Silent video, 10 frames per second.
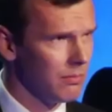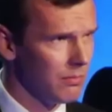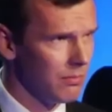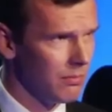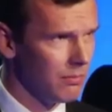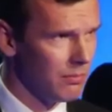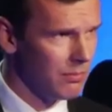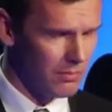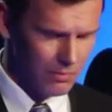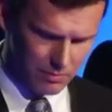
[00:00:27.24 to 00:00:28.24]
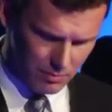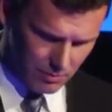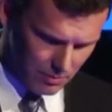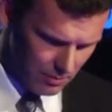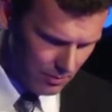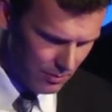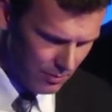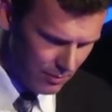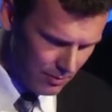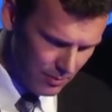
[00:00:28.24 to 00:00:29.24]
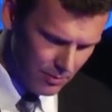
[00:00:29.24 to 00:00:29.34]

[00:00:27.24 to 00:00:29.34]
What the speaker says: No one is speaking in this clip.